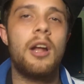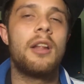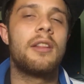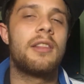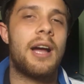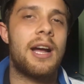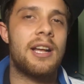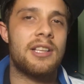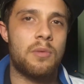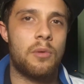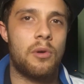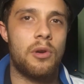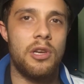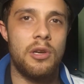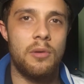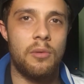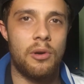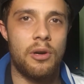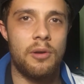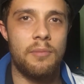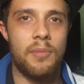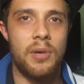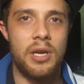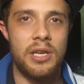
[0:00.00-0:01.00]
That's what you
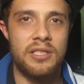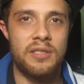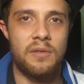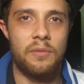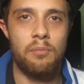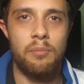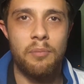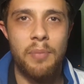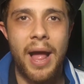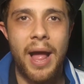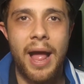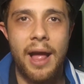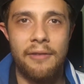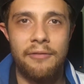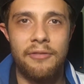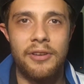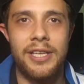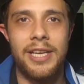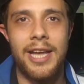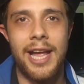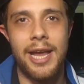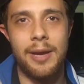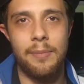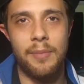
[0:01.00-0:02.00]
want to, it's better for
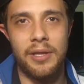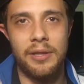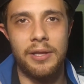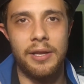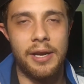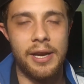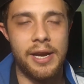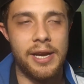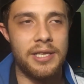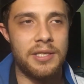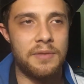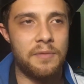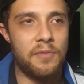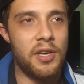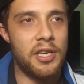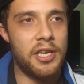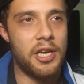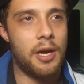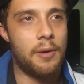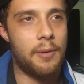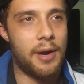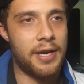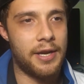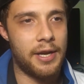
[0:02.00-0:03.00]
gaming than it is
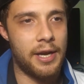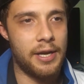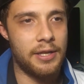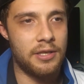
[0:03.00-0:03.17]
video editing.